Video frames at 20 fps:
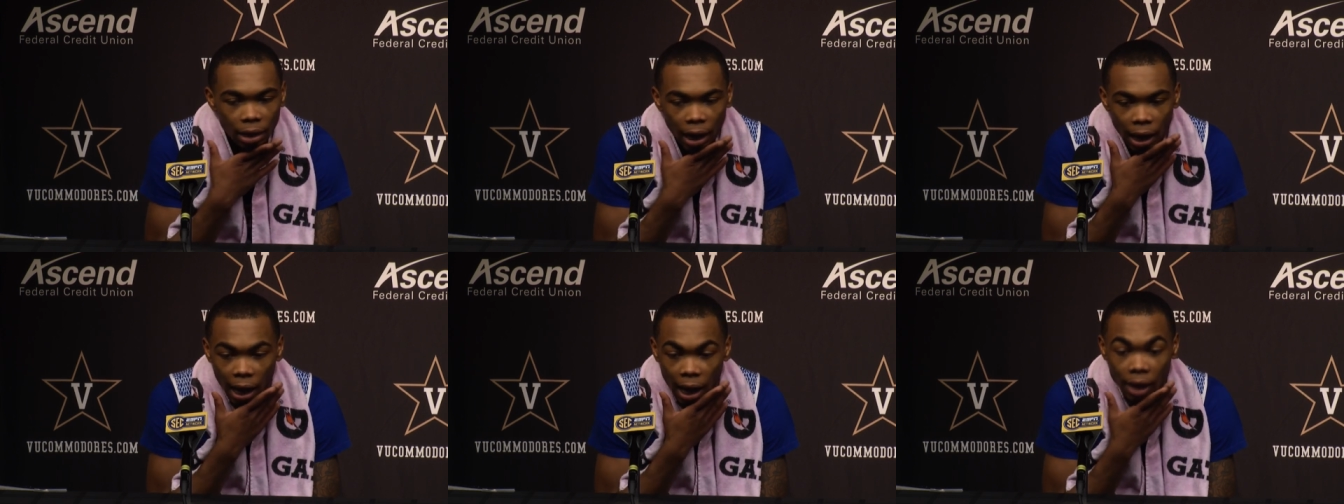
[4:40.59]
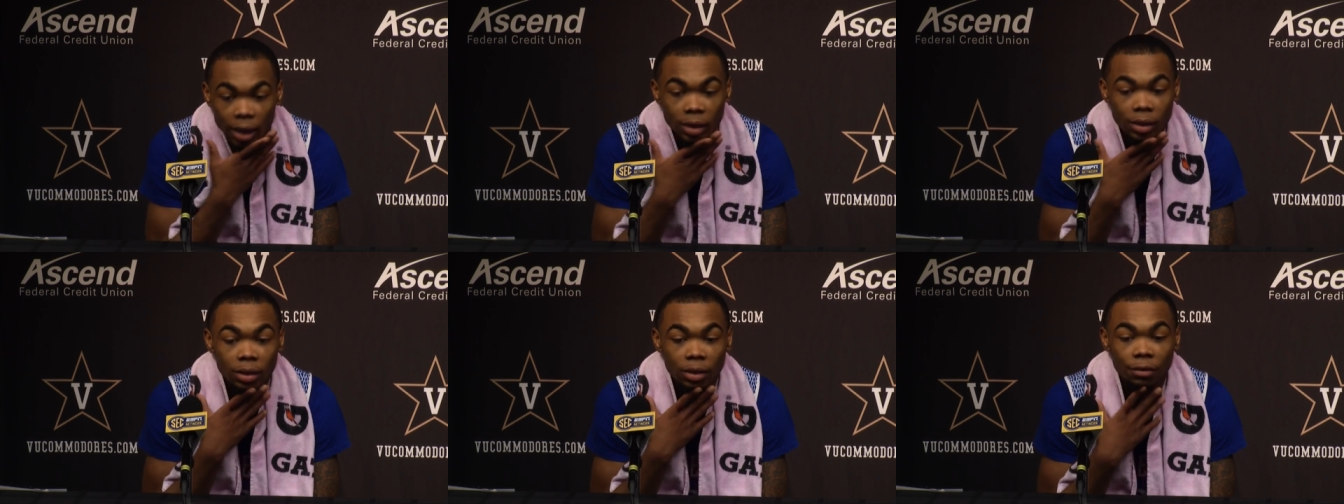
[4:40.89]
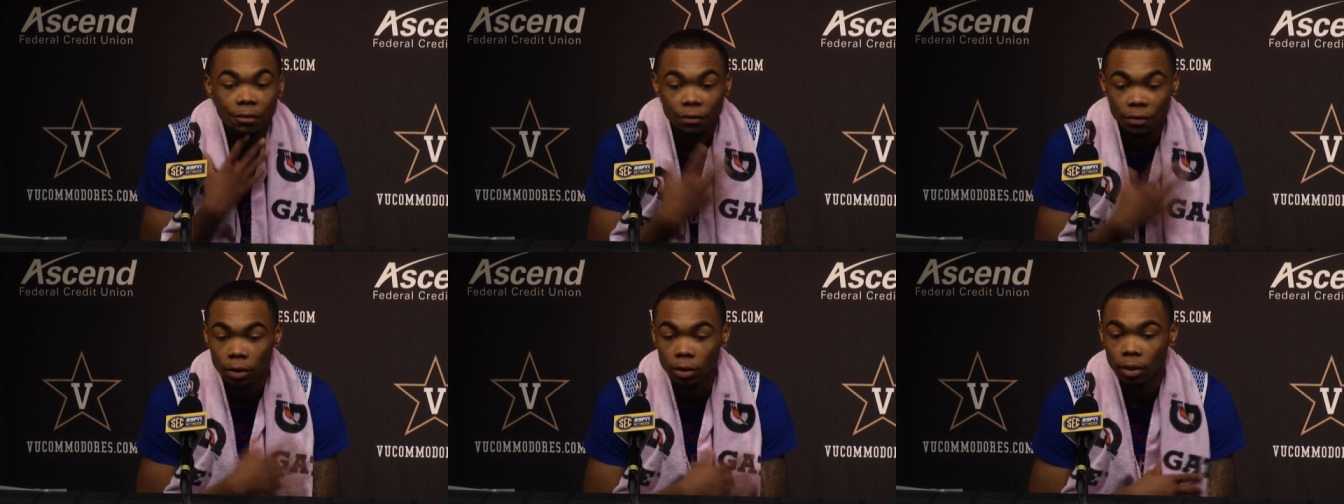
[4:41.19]
I
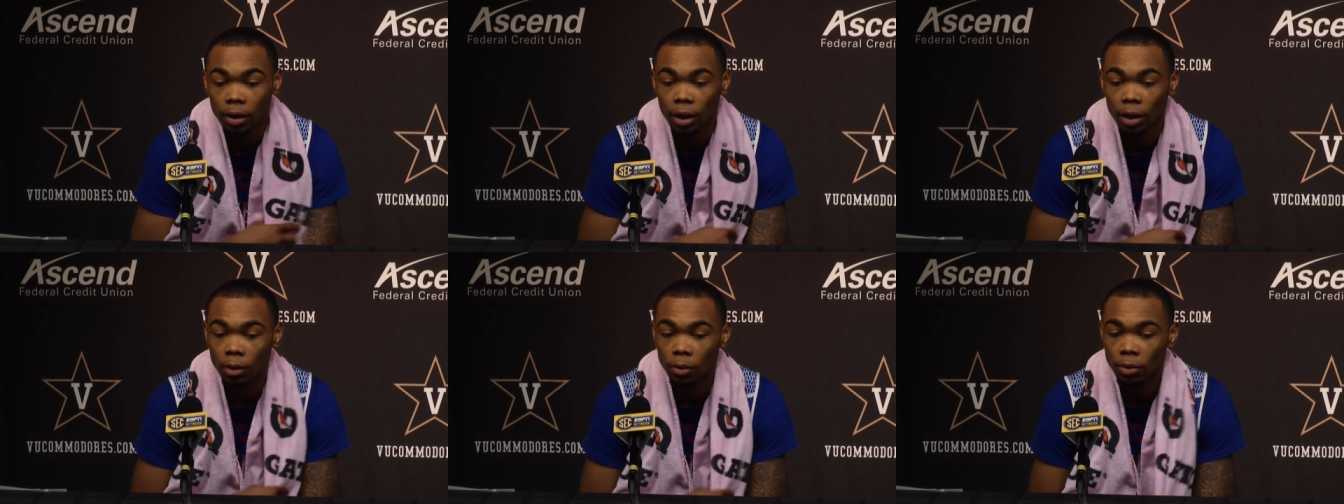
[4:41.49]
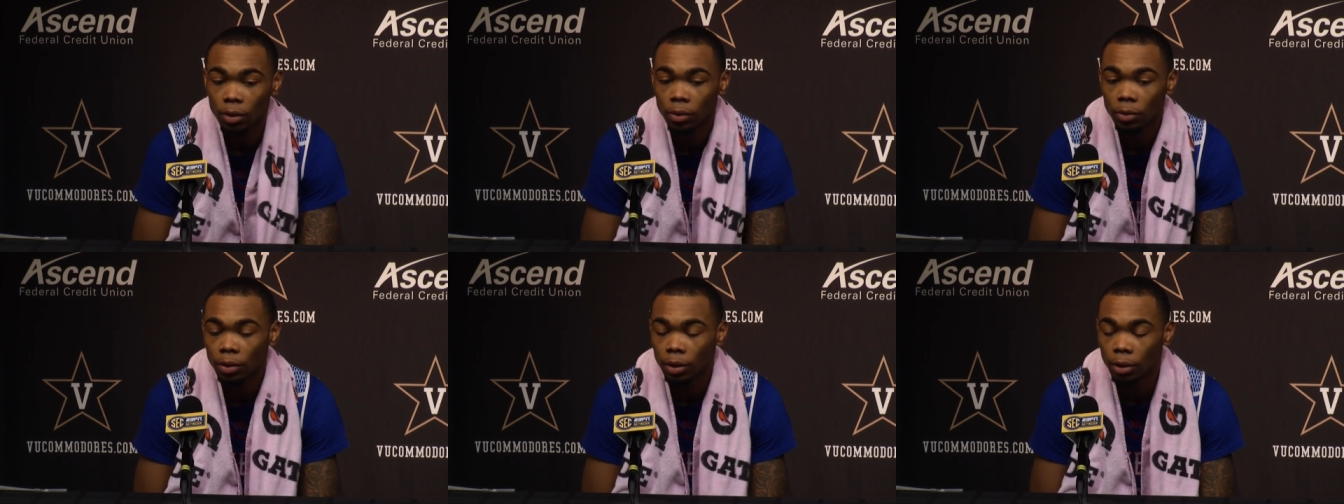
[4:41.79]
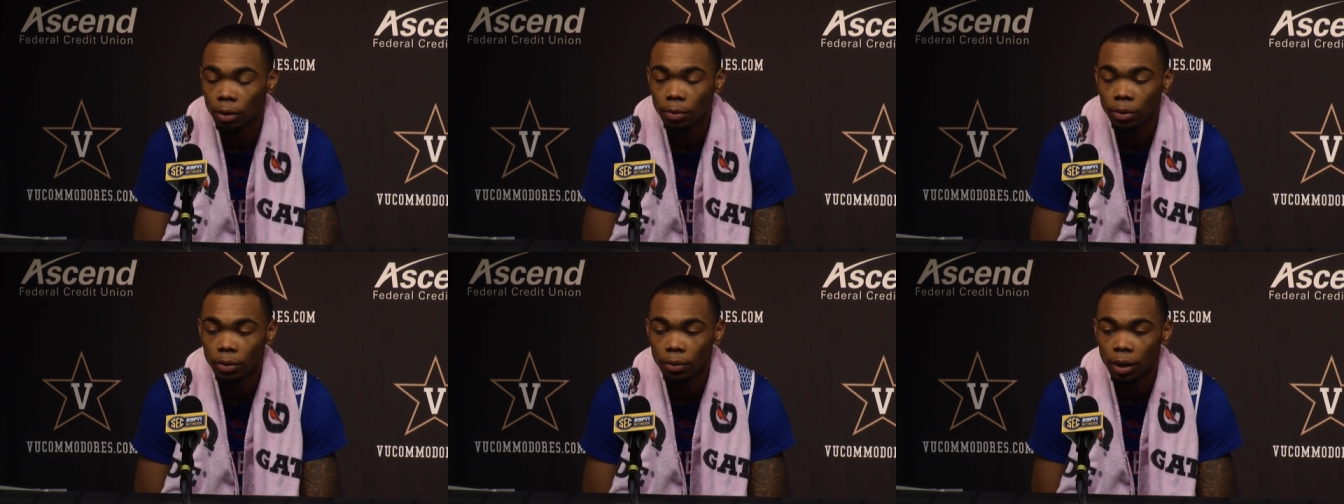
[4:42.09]
honestly feel that we're
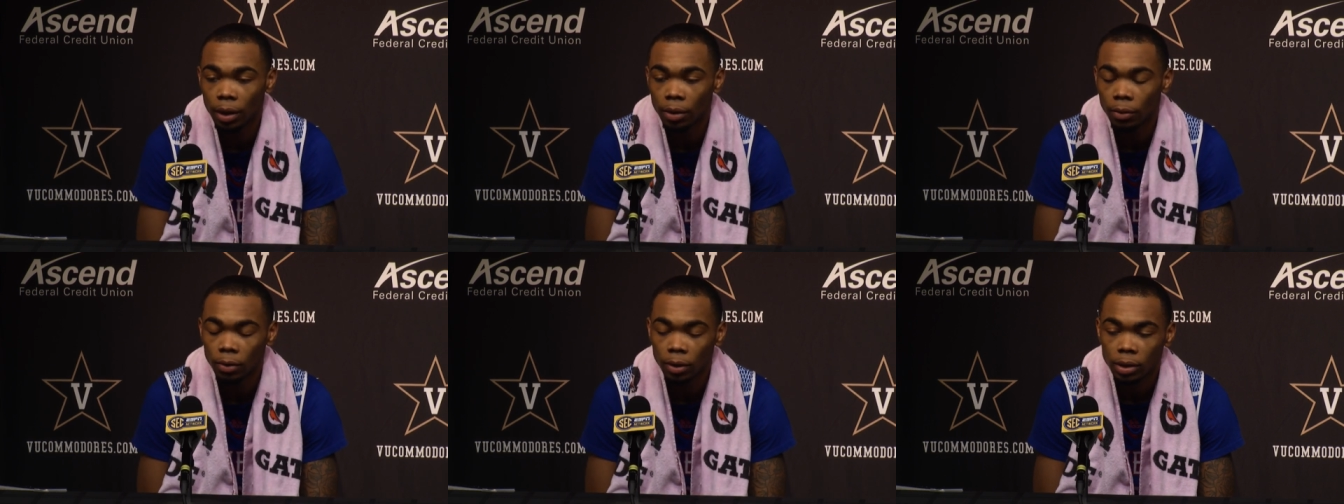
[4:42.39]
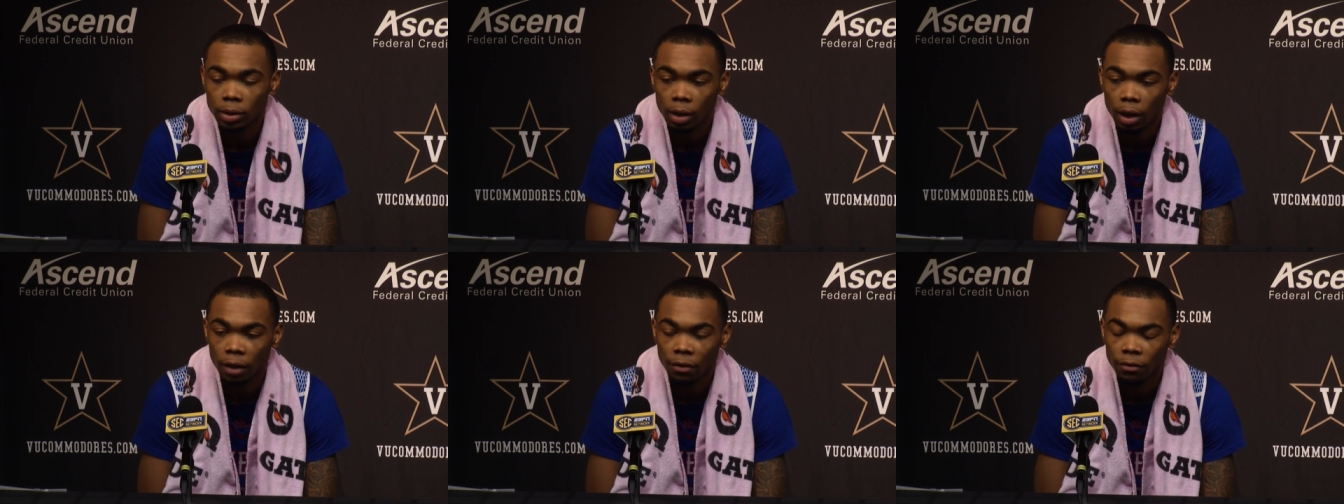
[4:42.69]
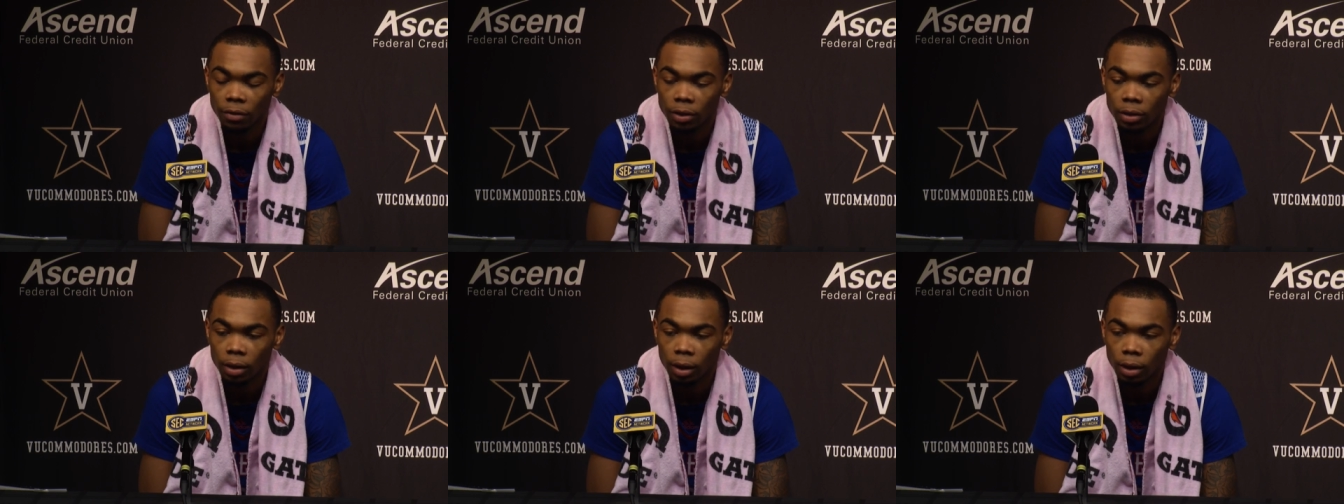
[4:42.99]
going to be ready once
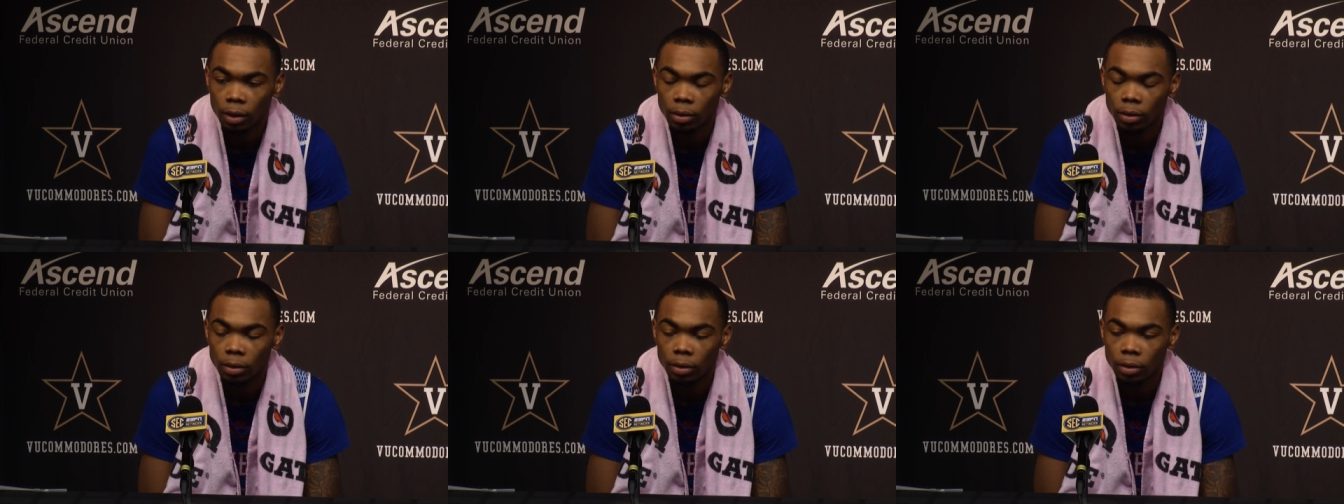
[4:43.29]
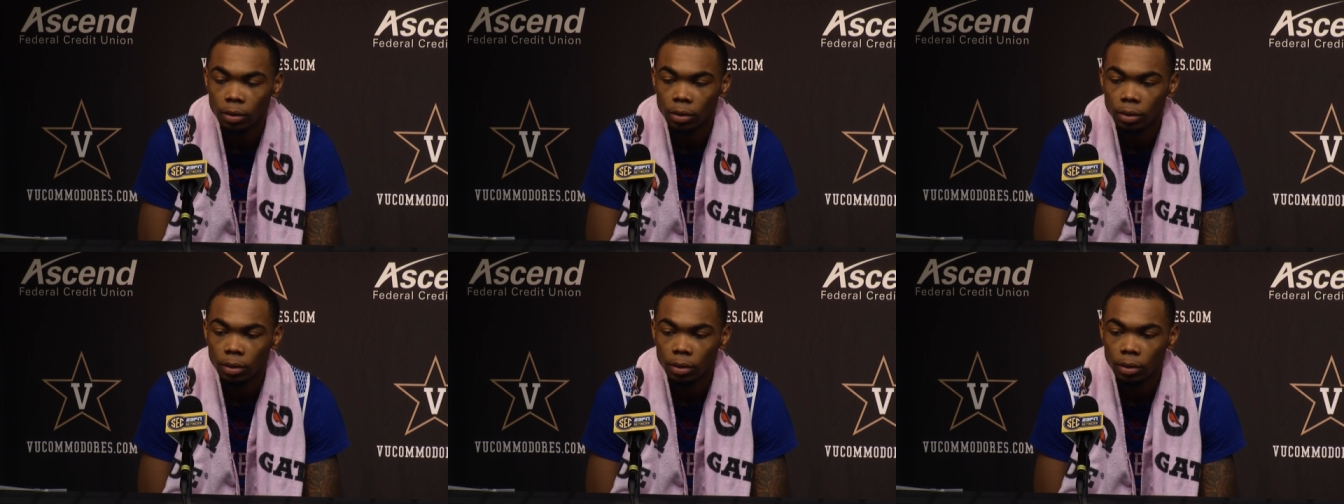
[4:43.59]
conference starts.